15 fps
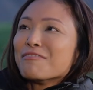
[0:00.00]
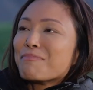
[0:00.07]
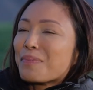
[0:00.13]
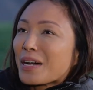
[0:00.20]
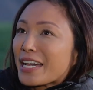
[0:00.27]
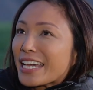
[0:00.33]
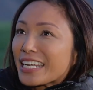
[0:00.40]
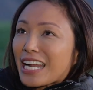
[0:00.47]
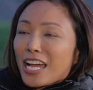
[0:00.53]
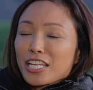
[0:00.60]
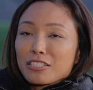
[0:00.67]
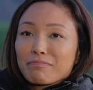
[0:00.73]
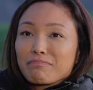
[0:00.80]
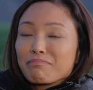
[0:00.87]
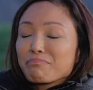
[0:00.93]
But
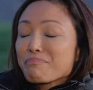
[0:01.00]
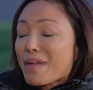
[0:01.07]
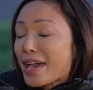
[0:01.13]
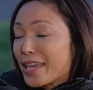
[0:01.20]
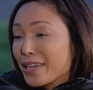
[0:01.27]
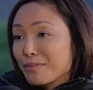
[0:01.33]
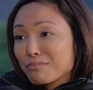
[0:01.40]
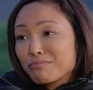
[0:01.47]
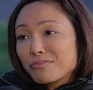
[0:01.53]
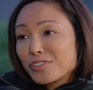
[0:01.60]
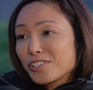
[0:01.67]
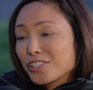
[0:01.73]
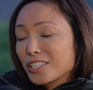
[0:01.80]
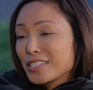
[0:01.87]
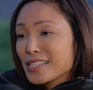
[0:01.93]
I met him,
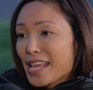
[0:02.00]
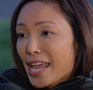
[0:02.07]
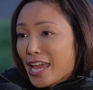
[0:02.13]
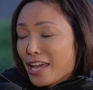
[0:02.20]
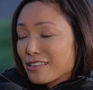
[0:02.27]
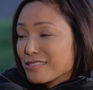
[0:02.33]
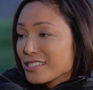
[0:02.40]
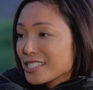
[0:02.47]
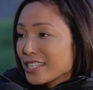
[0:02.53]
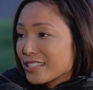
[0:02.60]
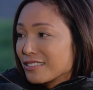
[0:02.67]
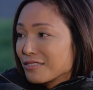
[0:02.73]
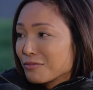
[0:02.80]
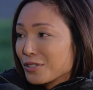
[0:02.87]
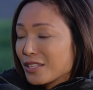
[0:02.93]
shook his hand,
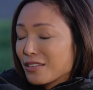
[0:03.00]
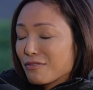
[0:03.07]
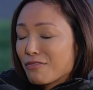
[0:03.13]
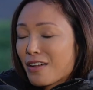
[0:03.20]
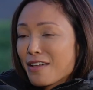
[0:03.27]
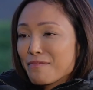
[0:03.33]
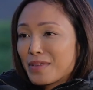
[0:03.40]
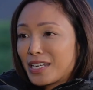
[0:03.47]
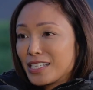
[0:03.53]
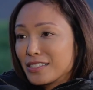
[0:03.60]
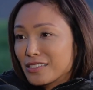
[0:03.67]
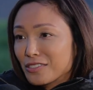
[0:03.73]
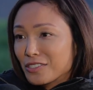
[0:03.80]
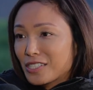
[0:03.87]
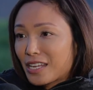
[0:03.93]
and within 5
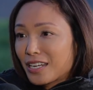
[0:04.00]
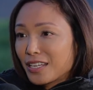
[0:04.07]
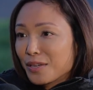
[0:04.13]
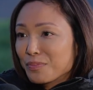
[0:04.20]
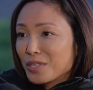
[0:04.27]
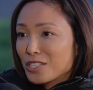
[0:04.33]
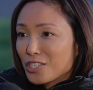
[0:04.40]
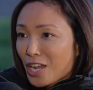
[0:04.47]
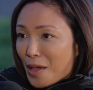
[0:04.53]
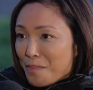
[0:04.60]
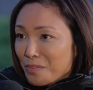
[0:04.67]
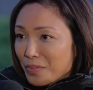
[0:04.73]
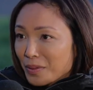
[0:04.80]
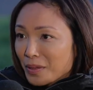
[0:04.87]
minutes, they're setting up the jump.